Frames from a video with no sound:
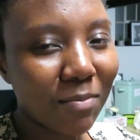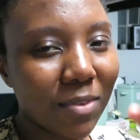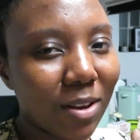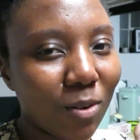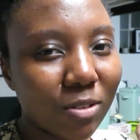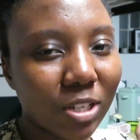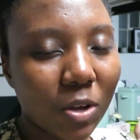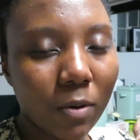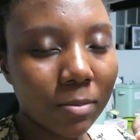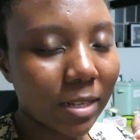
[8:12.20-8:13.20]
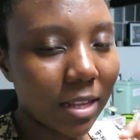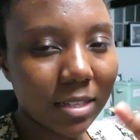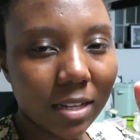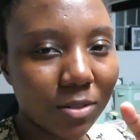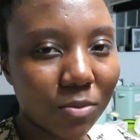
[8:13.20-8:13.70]
me launching a
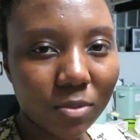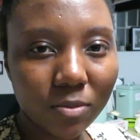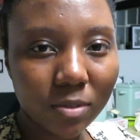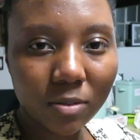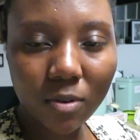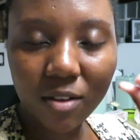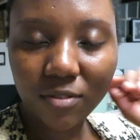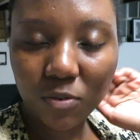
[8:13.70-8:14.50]
website and you have